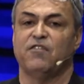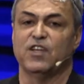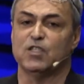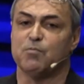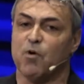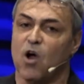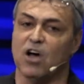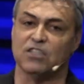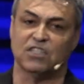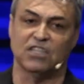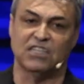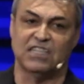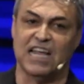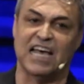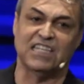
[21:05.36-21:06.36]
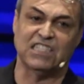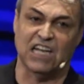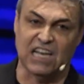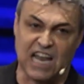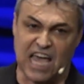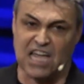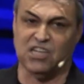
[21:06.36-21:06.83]
is brought to
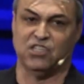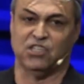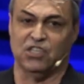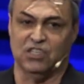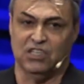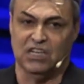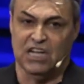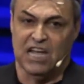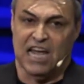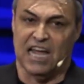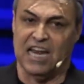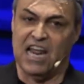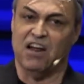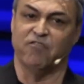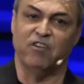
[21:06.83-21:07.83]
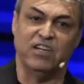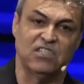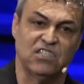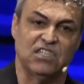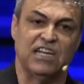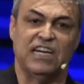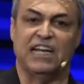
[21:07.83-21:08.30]
desolation, and every
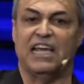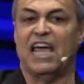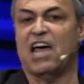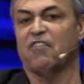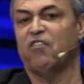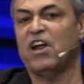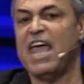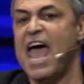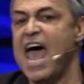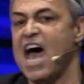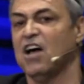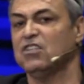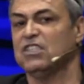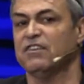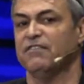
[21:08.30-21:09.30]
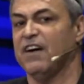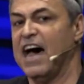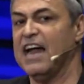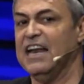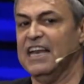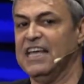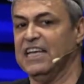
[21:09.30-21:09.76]
city, every house
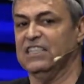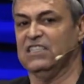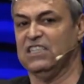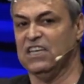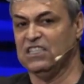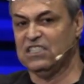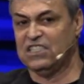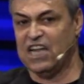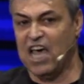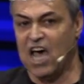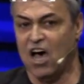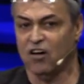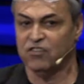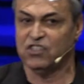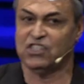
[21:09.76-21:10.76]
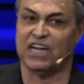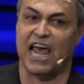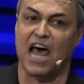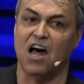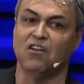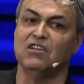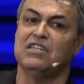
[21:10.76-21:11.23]
divided against itself
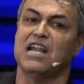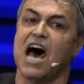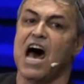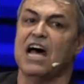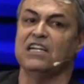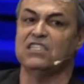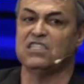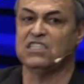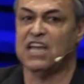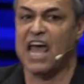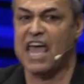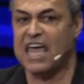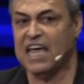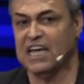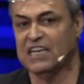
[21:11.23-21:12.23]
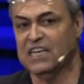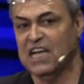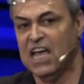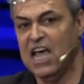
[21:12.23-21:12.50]
shall not stand.